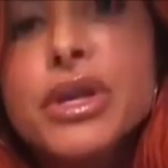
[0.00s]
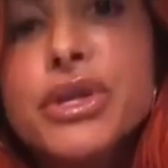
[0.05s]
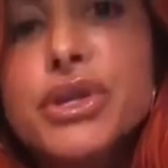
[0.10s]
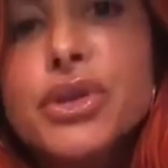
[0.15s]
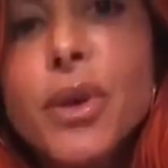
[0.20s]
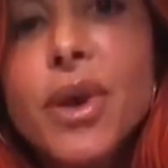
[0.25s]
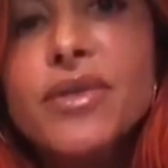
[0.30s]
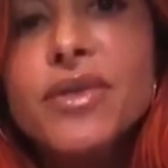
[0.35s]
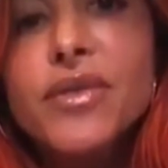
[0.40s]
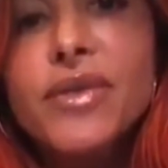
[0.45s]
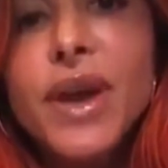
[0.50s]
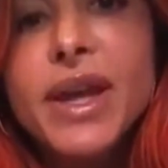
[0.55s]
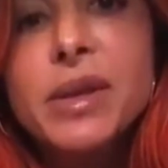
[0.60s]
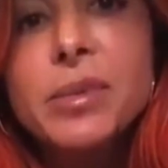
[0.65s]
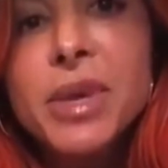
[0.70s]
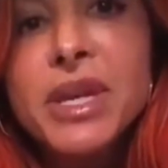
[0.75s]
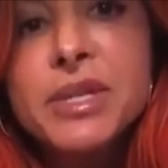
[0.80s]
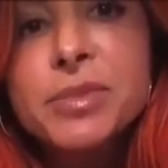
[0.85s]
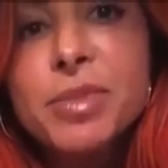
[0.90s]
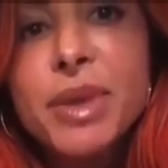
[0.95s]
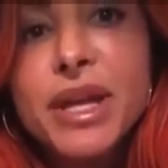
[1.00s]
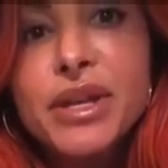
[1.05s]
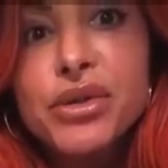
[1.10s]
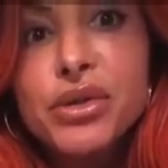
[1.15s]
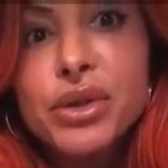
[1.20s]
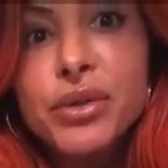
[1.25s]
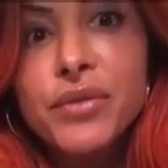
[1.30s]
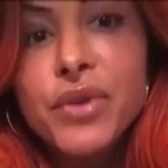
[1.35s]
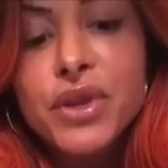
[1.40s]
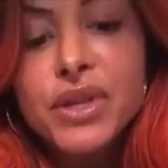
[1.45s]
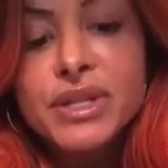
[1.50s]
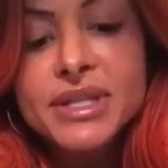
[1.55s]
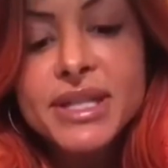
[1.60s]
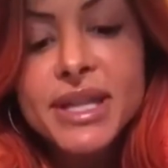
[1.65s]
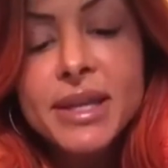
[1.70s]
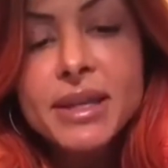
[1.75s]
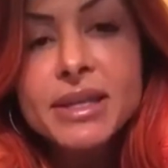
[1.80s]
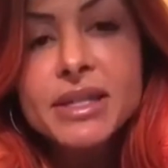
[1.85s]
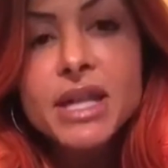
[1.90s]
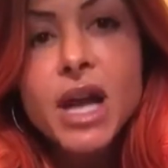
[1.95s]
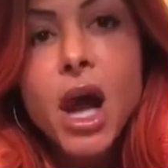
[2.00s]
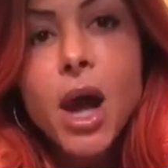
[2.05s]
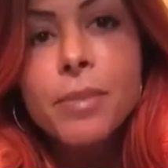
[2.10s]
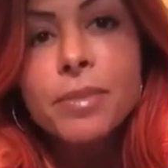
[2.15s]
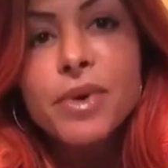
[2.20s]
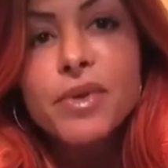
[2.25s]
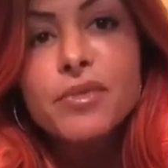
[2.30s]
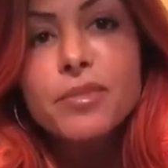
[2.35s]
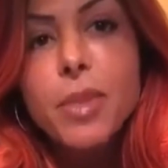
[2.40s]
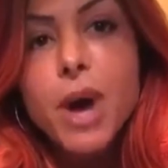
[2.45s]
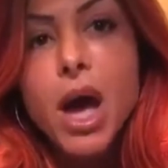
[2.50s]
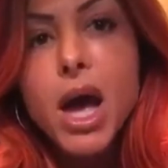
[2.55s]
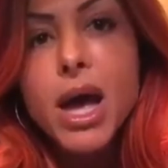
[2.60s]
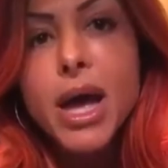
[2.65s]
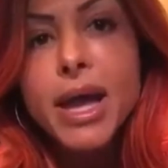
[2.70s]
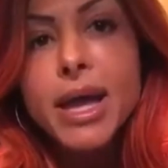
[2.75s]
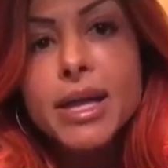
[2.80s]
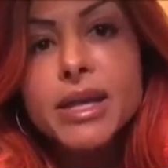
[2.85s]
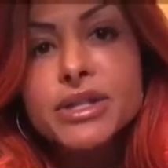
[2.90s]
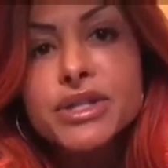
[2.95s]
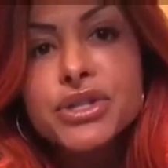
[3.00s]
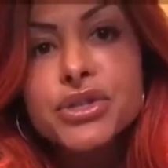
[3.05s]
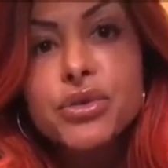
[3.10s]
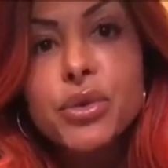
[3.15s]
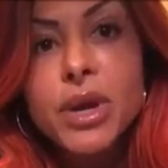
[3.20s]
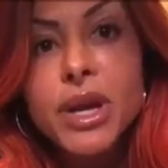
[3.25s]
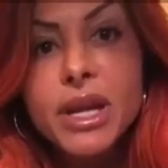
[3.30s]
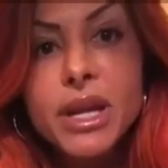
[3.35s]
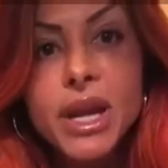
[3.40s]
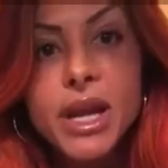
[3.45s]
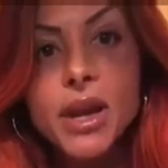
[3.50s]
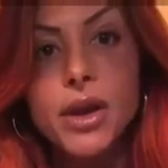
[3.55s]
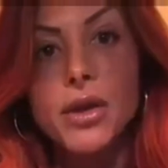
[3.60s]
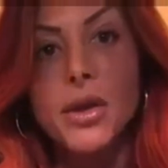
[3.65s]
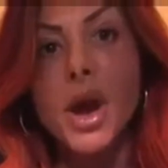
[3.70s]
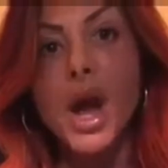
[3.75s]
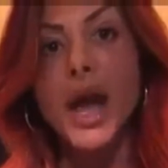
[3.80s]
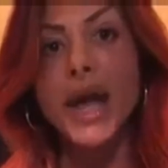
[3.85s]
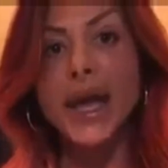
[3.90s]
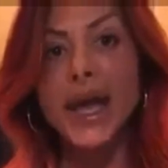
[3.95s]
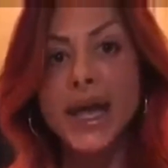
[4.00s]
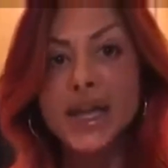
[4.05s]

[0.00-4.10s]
So I have a Vitamix blender, and if you can see in the top of my screen here, I